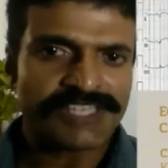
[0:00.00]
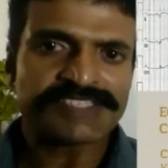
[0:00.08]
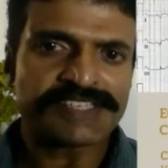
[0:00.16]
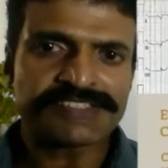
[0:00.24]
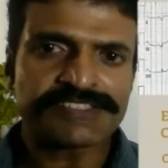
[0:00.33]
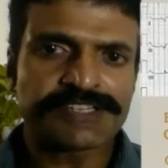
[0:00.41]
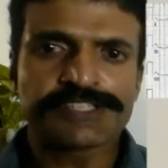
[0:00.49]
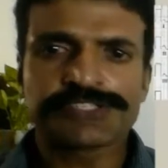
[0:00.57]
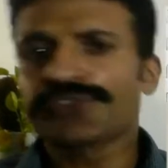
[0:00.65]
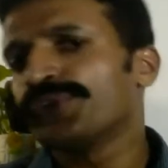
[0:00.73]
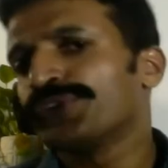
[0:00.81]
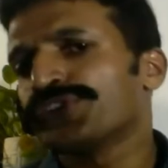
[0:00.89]
Chest X-ray
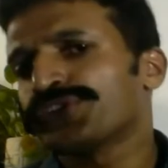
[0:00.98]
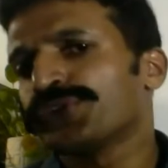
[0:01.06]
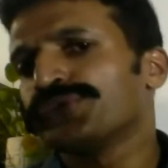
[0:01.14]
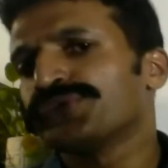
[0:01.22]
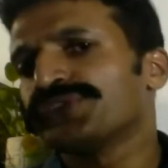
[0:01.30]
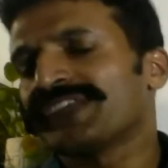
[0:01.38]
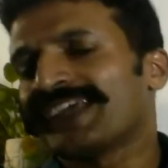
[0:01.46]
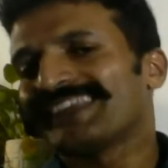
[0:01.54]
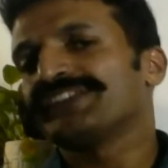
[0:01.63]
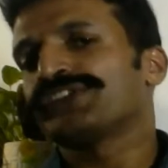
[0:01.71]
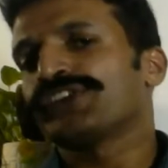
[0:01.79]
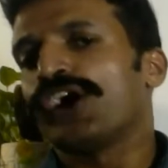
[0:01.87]
is going to show you
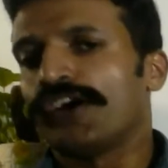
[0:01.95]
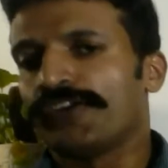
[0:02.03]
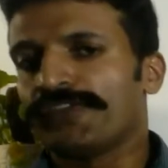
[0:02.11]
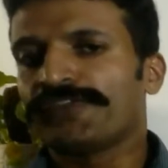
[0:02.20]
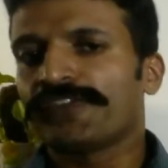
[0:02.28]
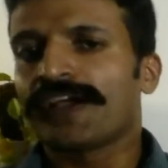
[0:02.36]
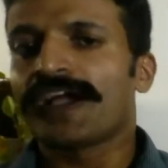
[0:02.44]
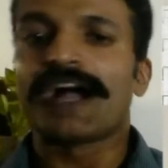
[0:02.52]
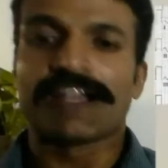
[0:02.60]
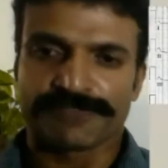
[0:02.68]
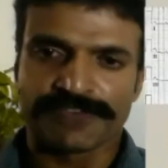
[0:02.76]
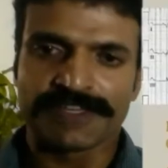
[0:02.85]
signs of
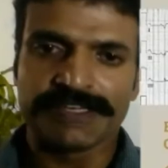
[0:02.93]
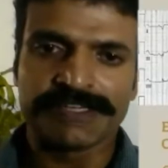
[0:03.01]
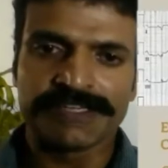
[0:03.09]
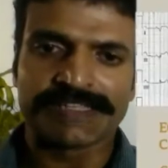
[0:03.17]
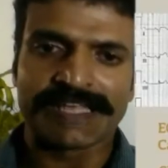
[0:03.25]
heart failure,